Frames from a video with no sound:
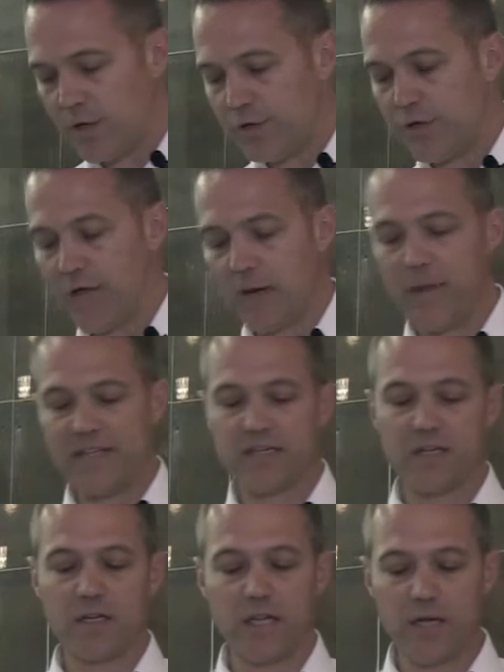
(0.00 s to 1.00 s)
You get a
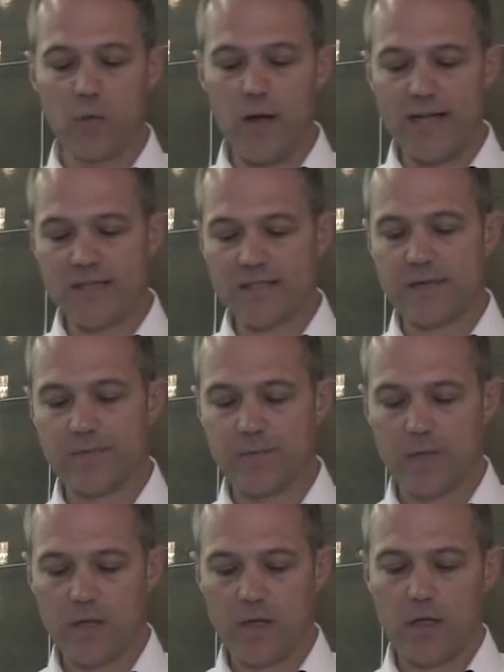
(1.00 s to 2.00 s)
basin clicker waste,
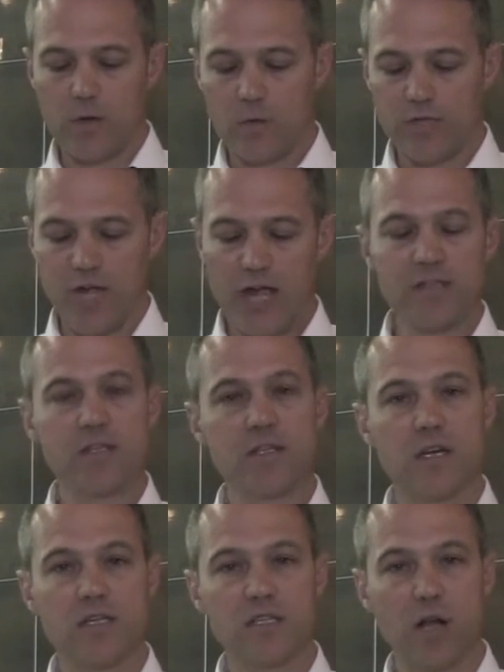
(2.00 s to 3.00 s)
which has
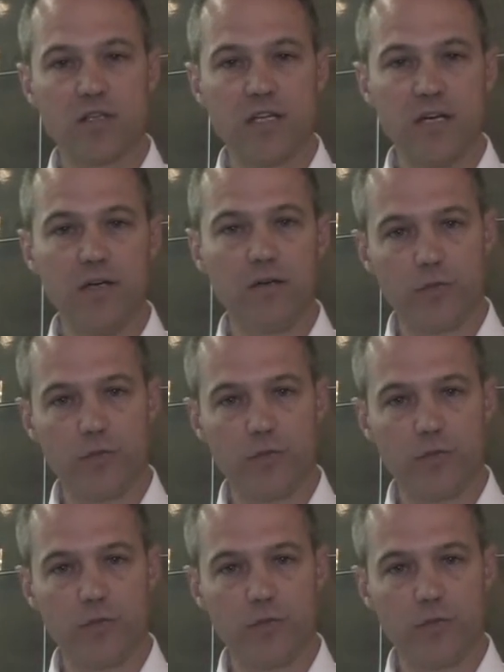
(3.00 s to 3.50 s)
a slot in it,